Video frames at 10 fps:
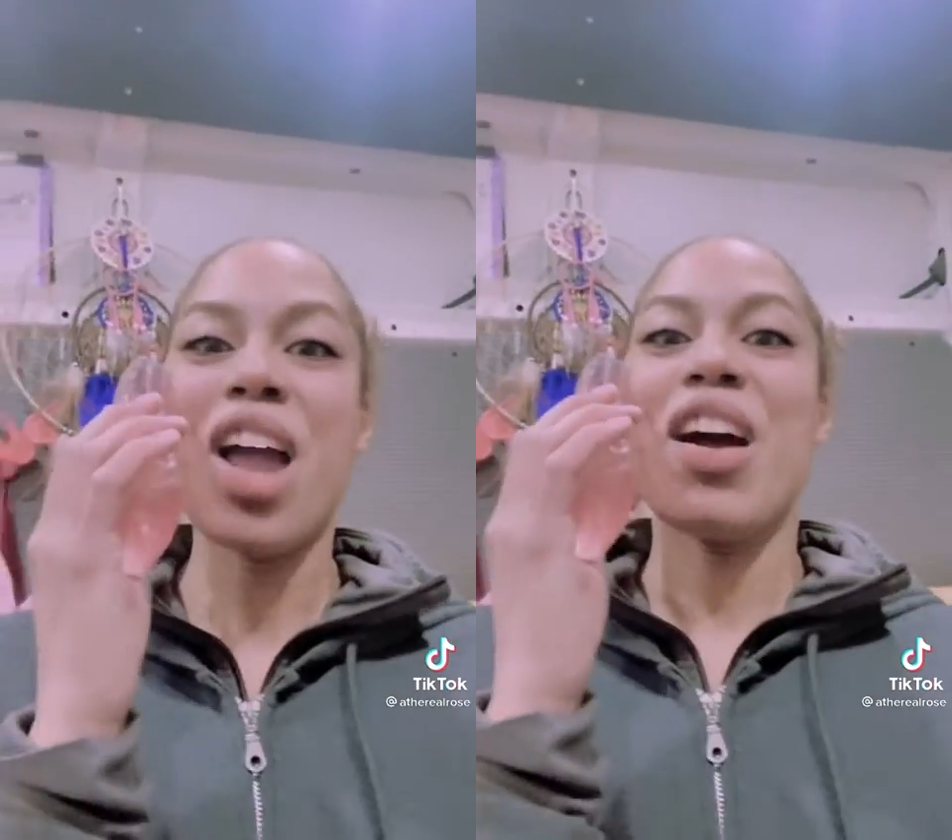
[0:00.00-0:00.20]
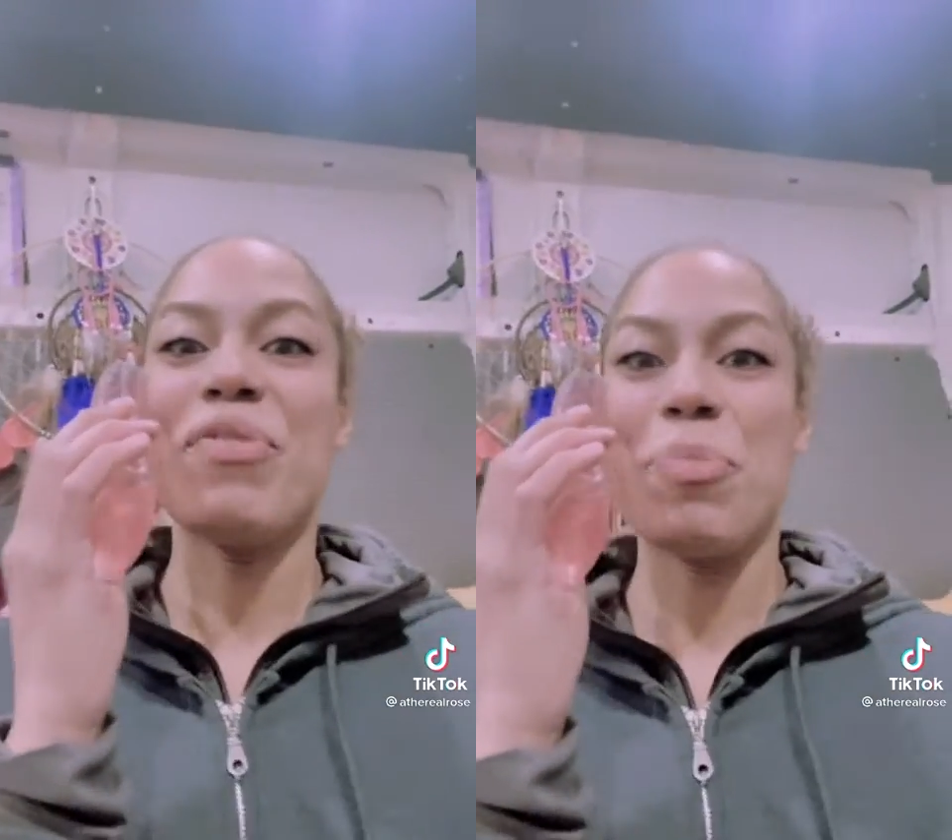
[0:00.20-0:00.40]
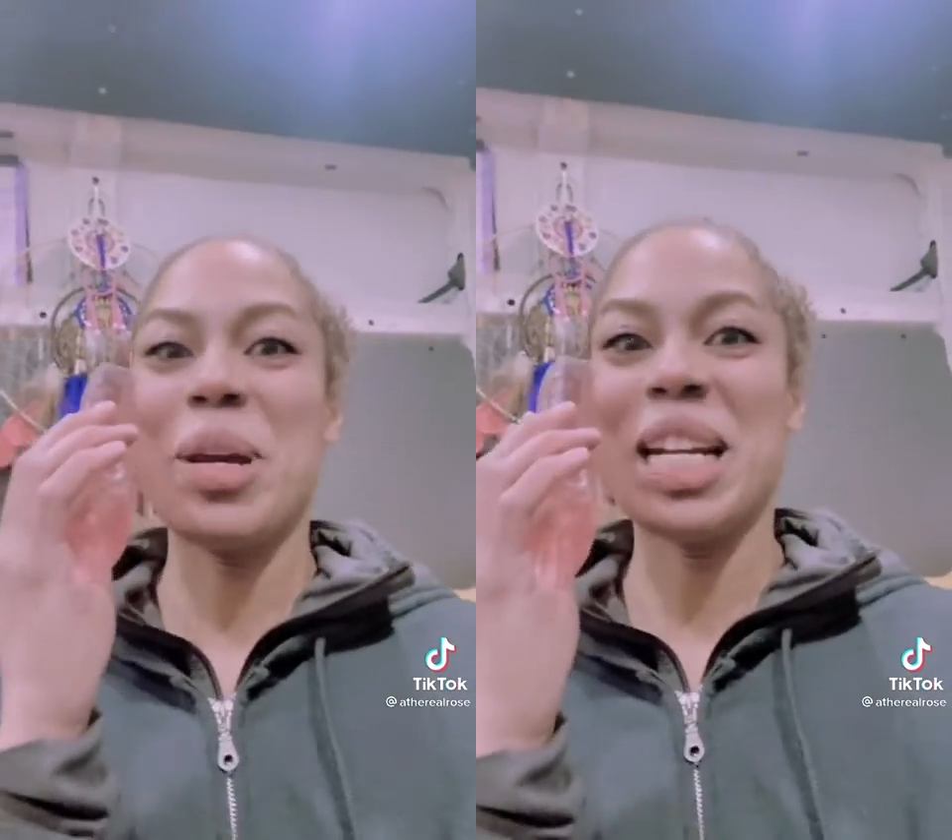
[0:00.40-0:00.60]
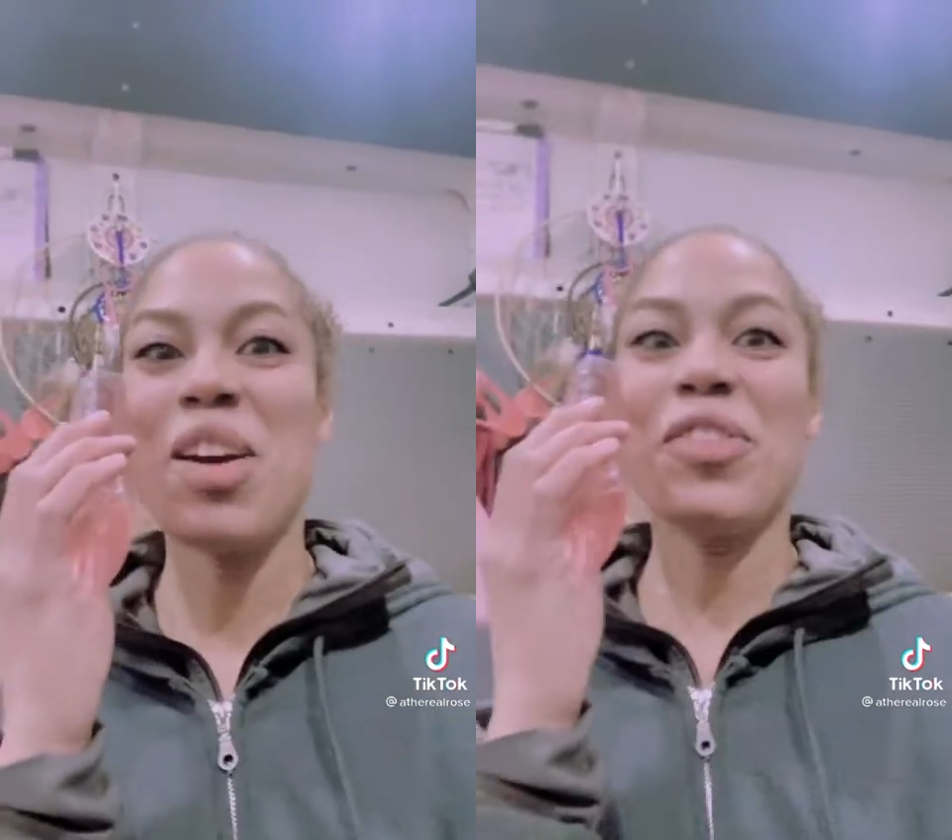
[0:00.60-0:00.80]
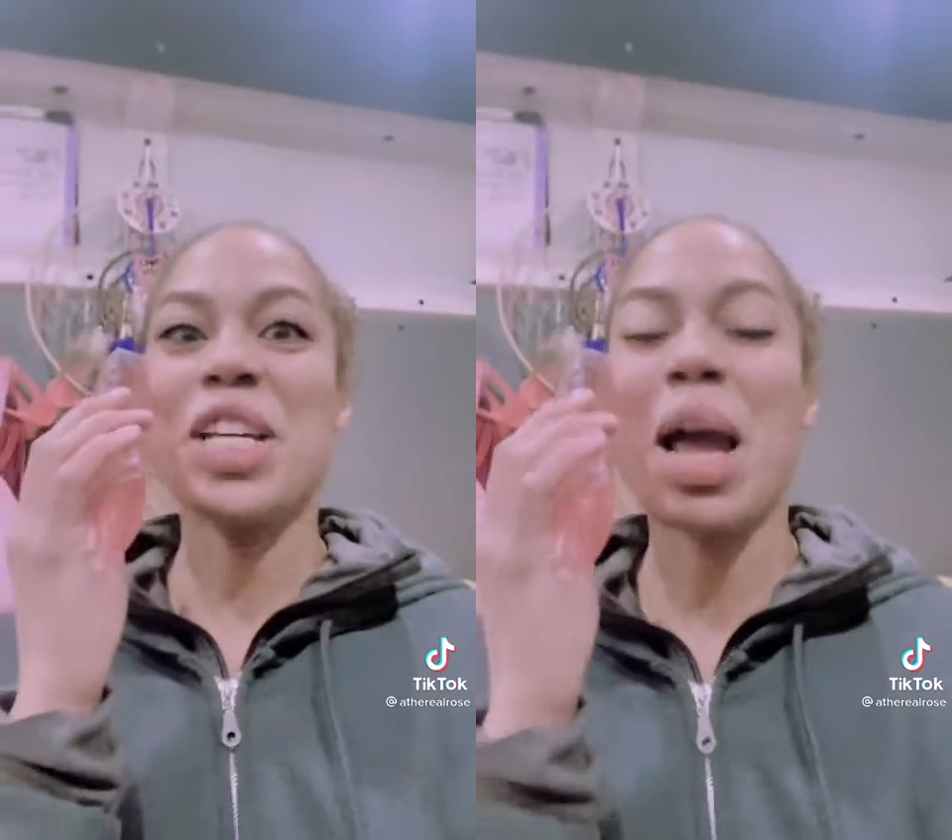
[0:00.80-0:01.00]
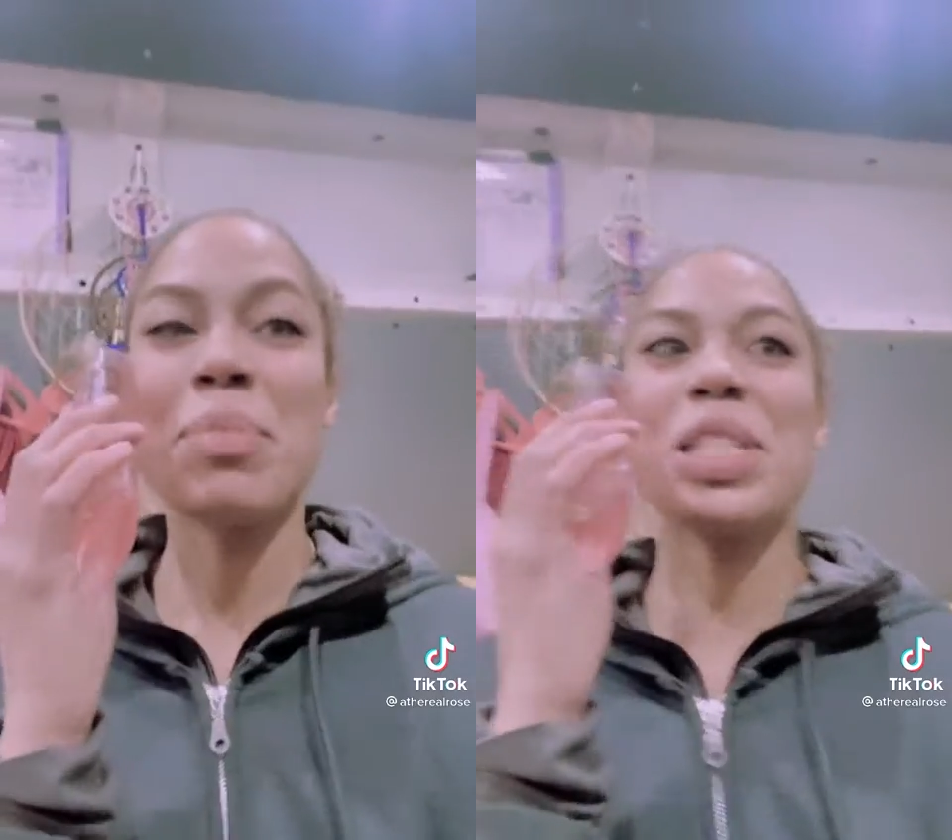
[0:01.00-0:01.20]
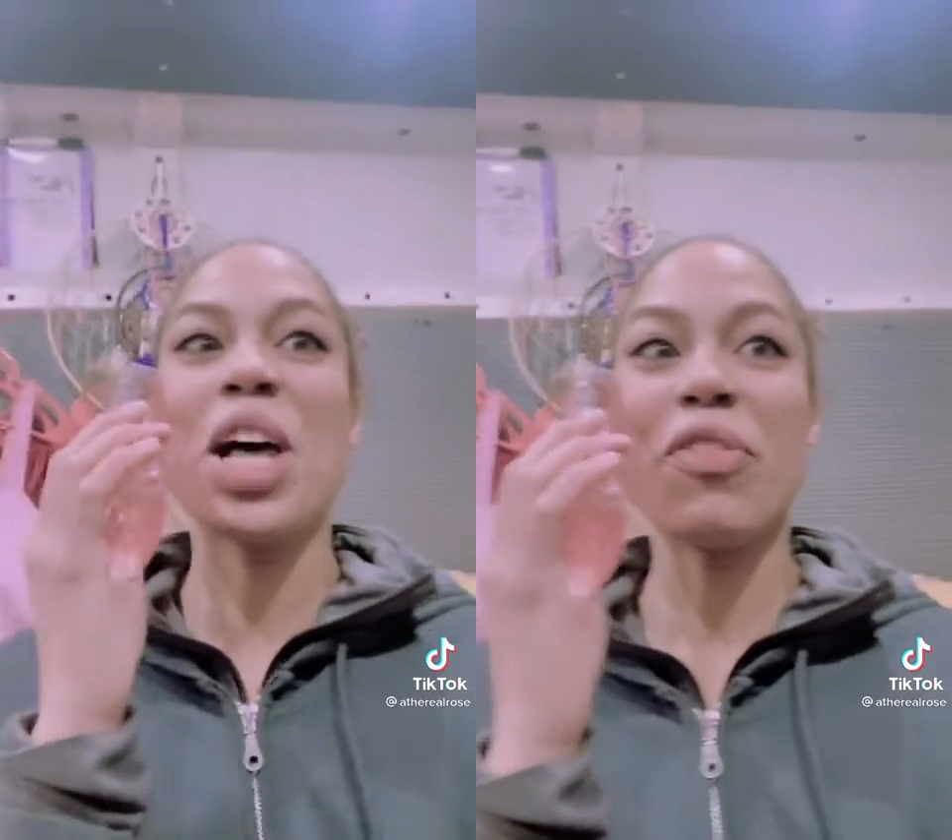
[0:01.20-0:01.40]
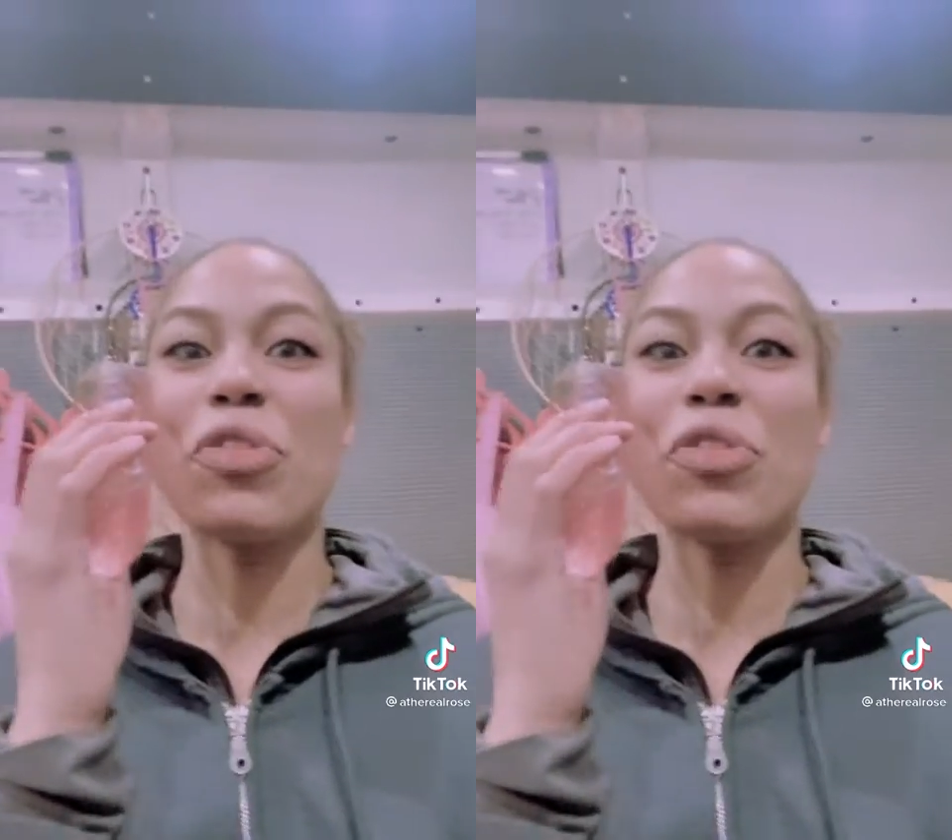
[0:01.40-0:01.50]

have a big enough time slot